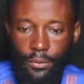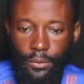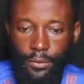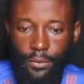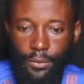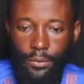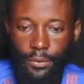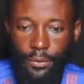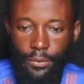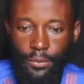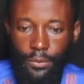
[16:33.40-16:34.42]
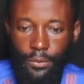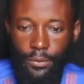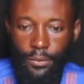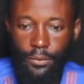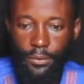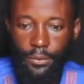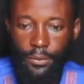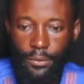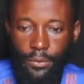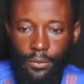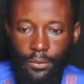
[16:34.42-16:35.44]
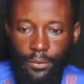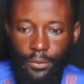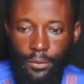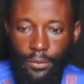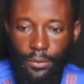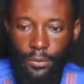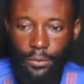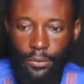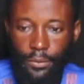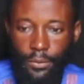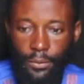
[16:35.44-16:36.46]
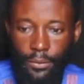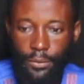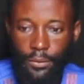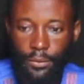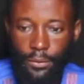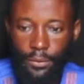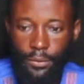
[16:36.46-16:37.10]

This person isn't speaking.